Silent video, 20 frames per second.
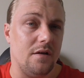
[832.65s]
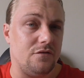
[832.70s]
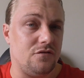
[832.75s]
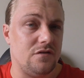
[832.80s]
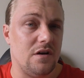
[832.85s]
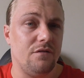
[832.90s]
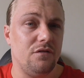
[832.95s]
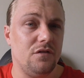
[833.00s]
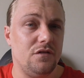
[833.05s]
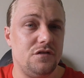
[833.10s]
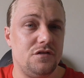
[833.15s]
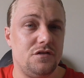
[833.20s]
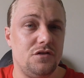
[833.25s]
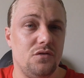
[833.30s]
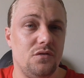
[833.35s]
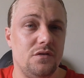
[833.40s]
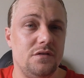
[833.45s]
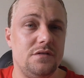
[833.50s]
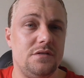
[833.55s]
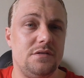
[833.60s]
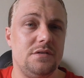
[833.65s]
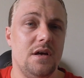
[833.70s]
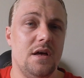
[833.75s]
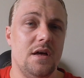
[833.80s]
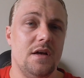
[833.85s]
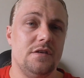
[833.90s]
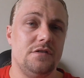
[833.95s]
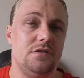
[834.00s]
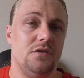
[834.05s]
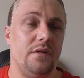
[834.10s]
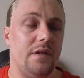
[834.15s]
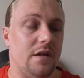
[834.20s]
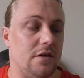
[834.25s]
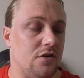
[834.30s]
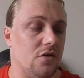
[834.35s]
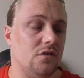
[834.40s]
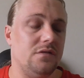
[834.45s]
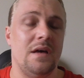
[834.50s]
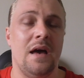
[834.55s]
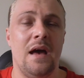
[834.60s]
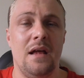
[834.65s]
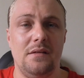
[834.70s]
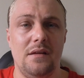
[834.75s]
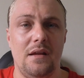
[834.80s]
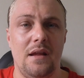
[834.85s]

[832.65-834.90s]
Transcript: travel insurance, so that goes hand